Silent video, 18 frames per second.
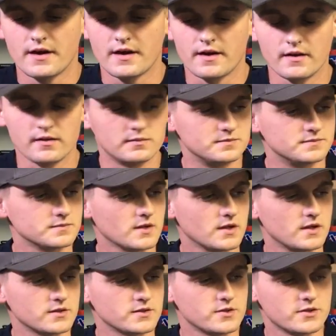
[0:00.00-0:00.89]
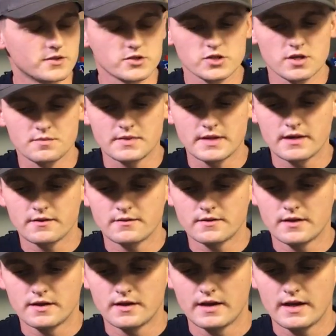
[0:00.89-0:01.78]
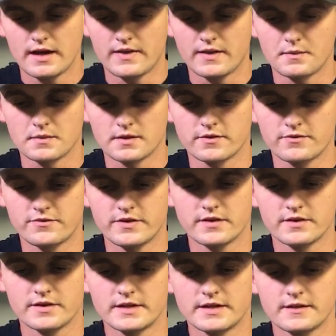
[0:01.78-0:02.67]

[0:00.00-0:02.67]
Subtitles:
I'll turn the trim down, and then I'm going to feel the